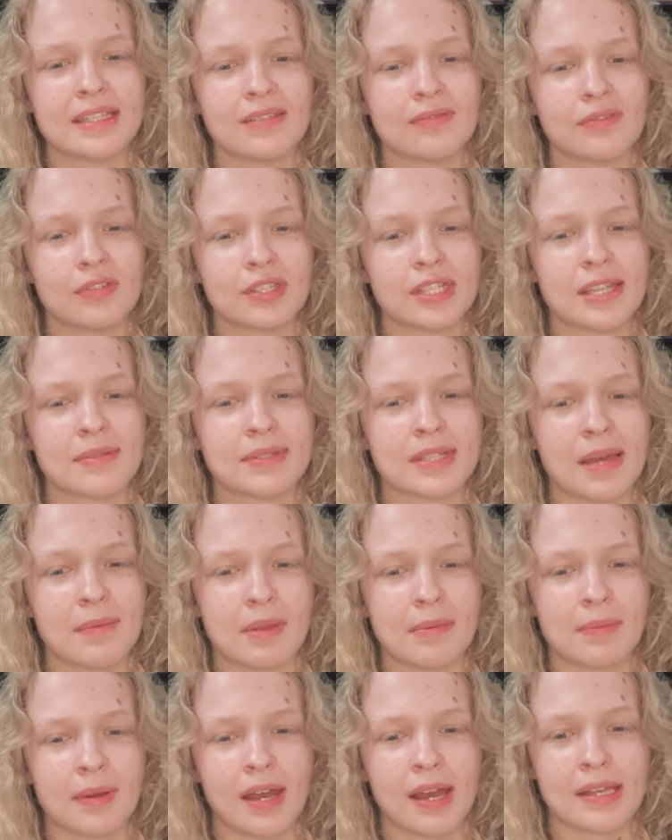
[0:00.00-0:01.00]
the footsteps
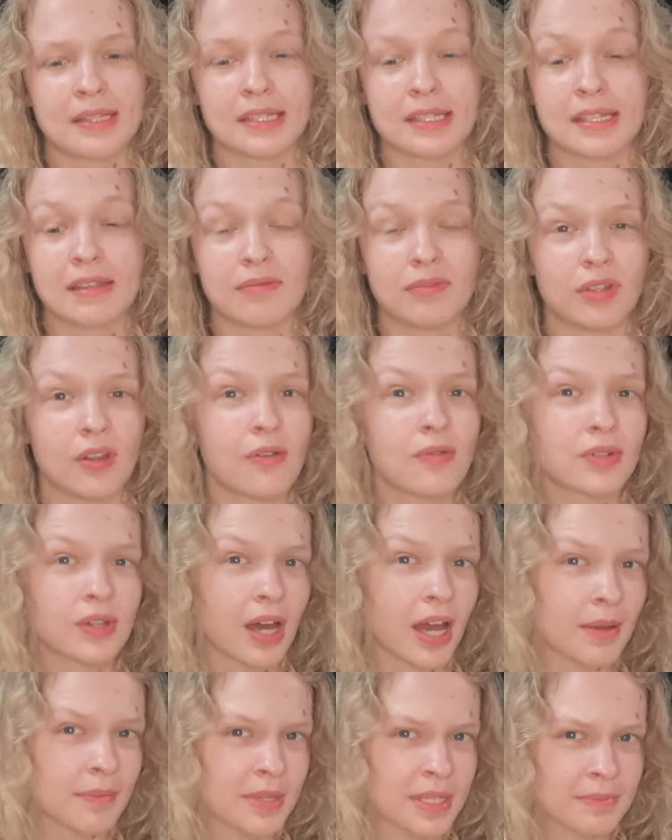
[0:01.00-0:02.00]
having passed as if no
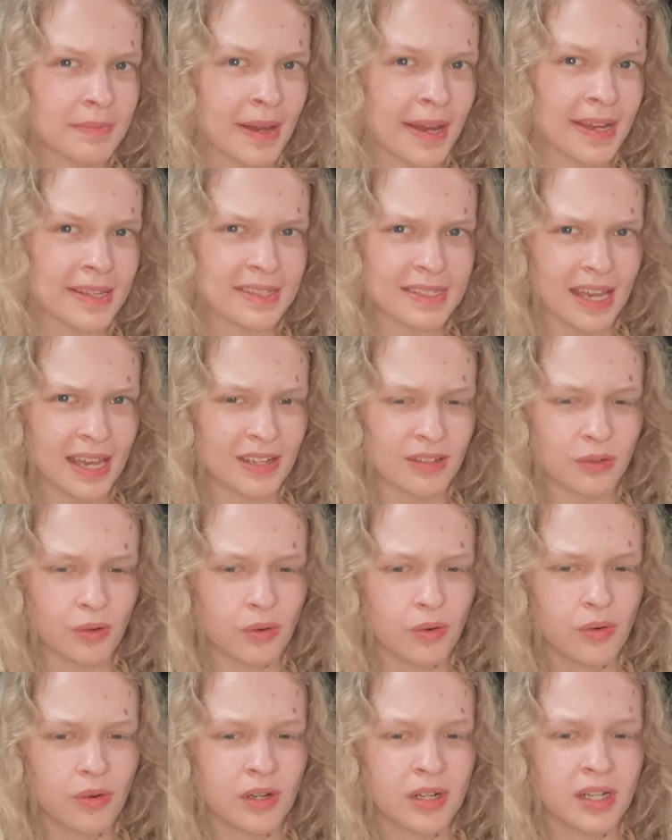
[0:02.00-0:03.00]
time has passed at
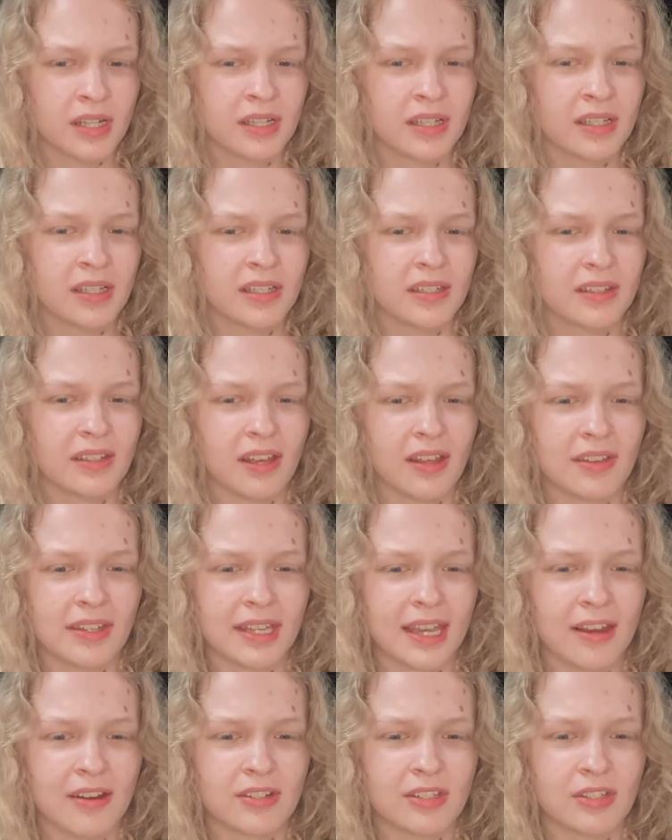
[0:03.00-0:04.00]
all. The other
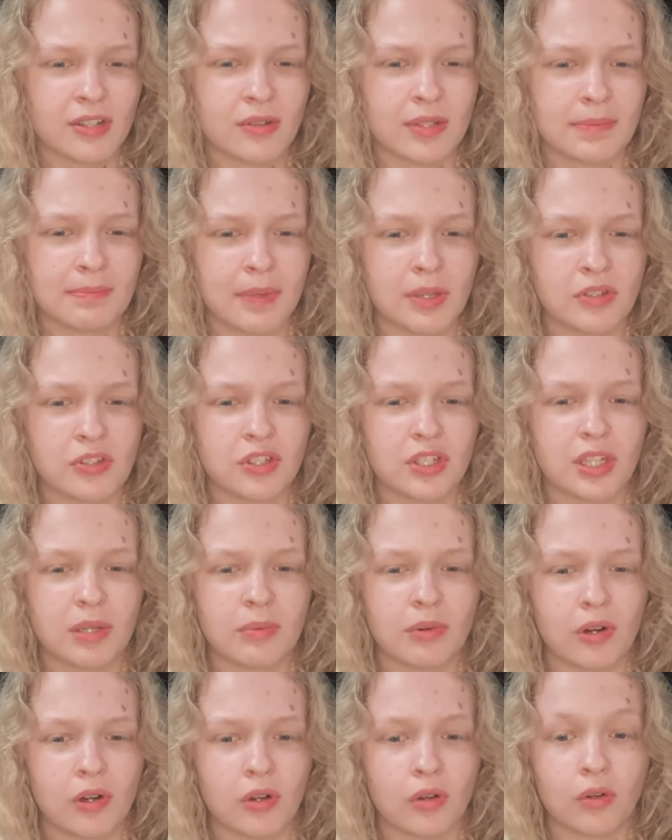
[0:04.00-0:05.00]
character who is mentioned in the
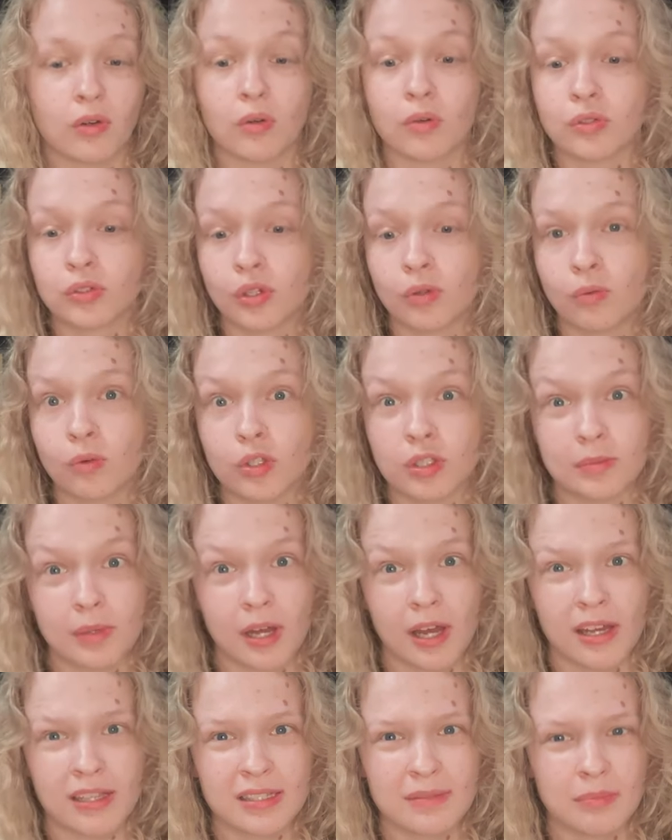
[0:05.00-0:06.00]
prologue also walks
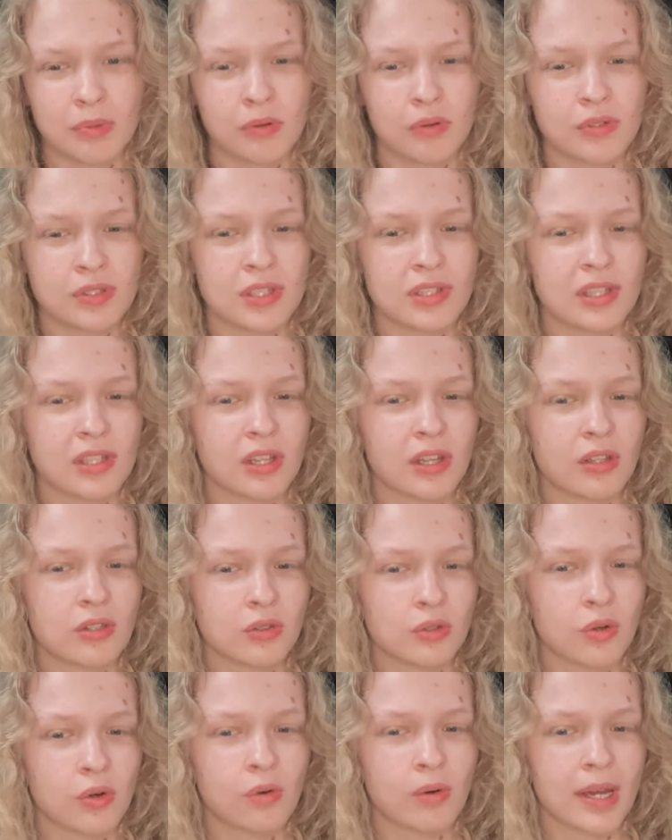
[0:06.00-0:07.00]
past, pauses in her
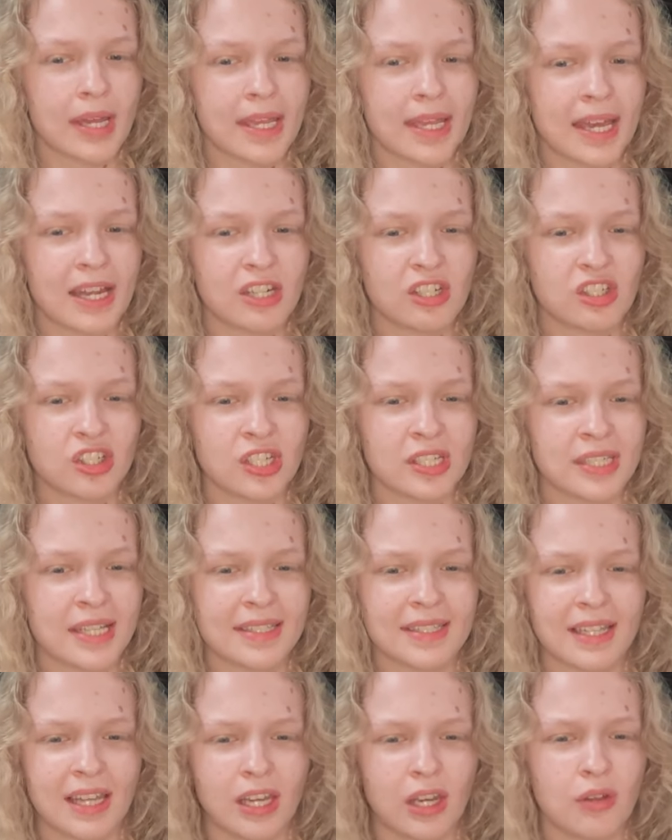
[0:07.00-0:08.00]
doorway, and she
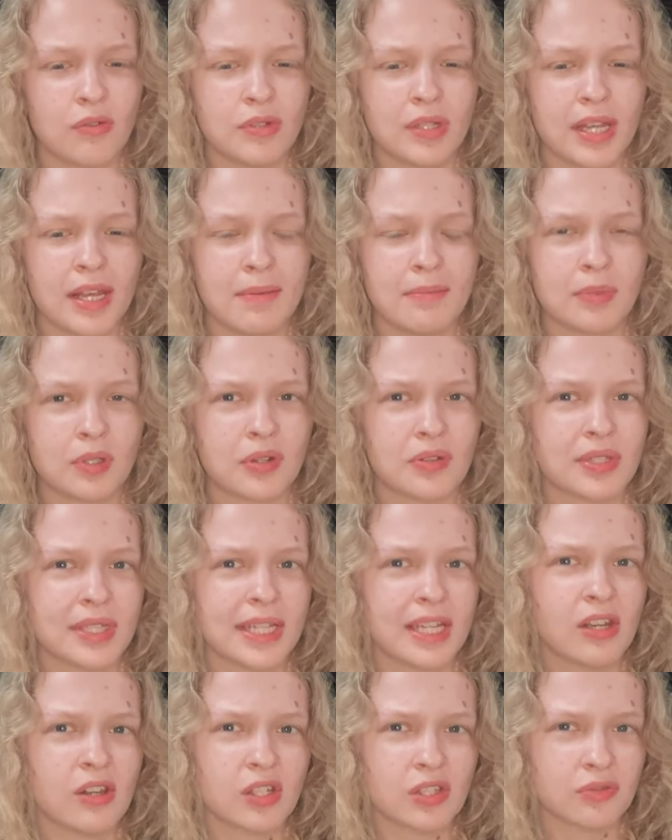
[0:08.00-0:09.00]
says hello to him because
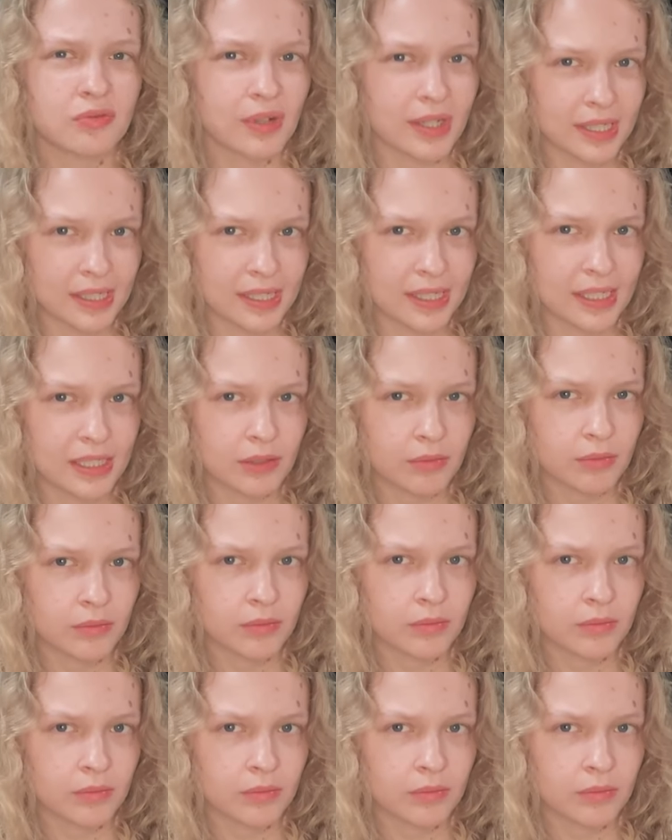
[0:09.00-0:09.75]
he looks friendly.